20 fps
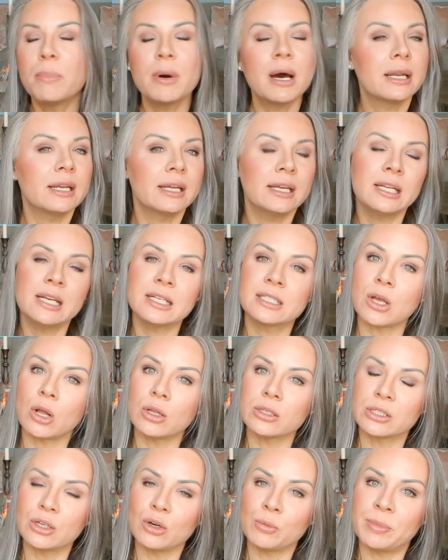But it has
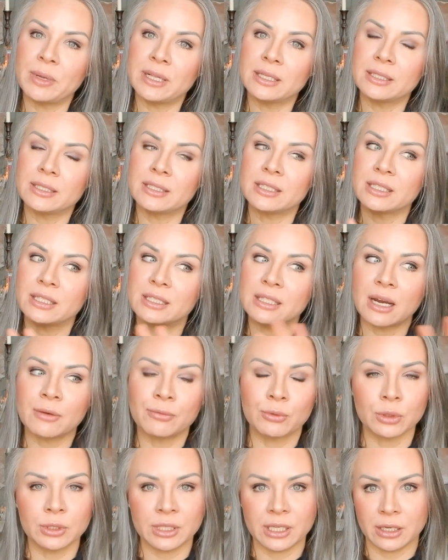also been
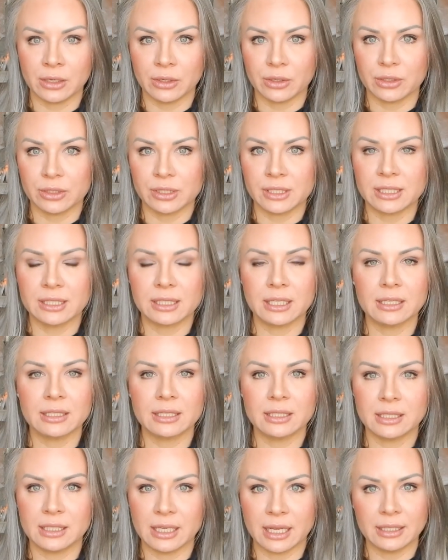several years
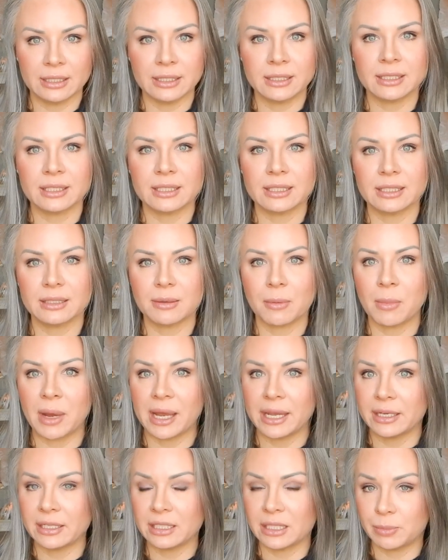since
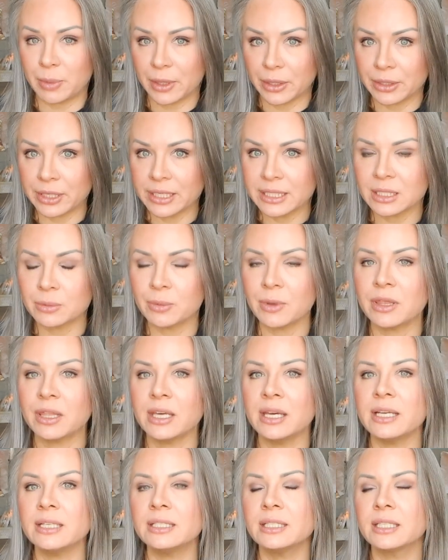my experience with
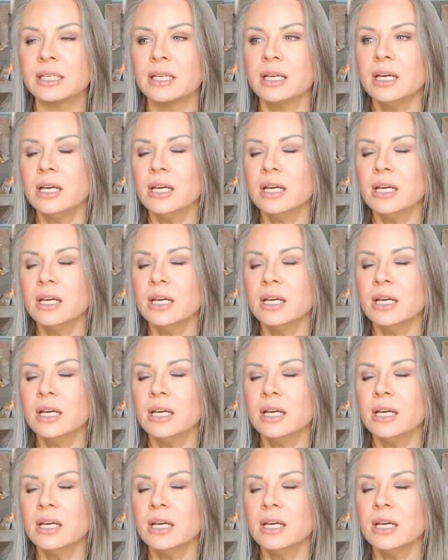this.